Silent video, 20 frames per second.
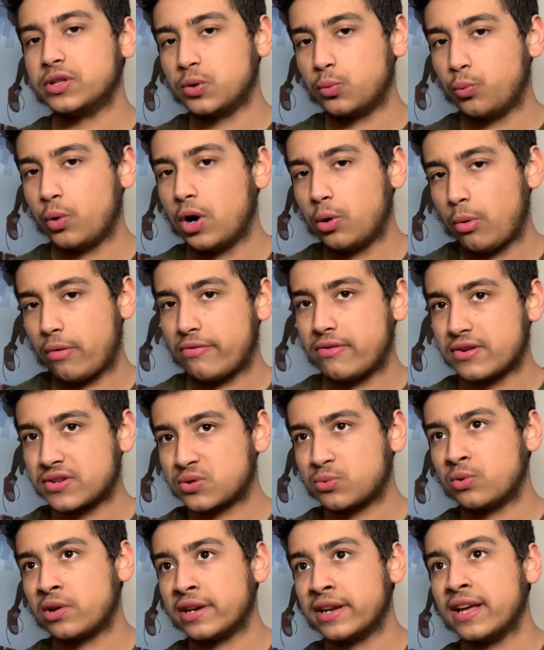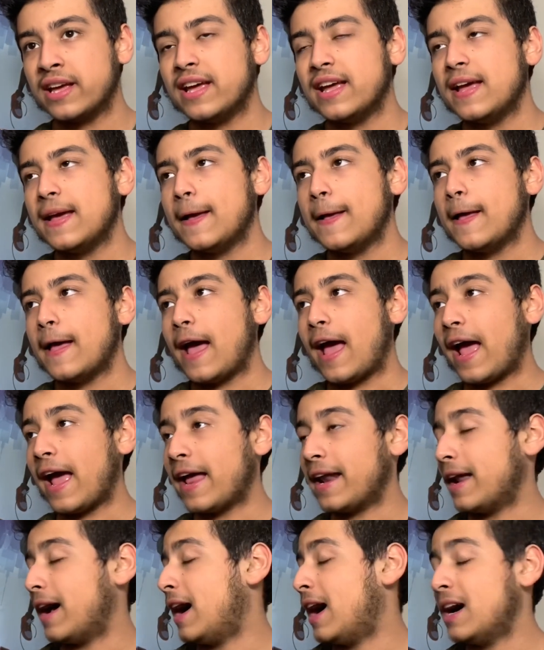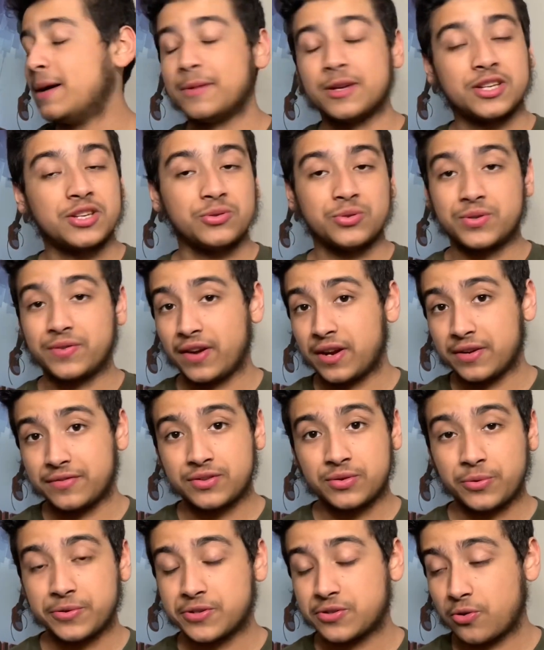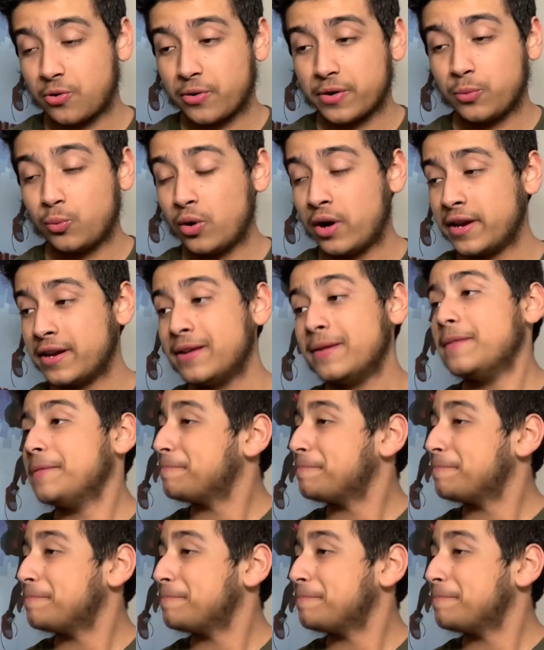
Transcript: well with this one, and I'm a huge fan of Toy Story 1.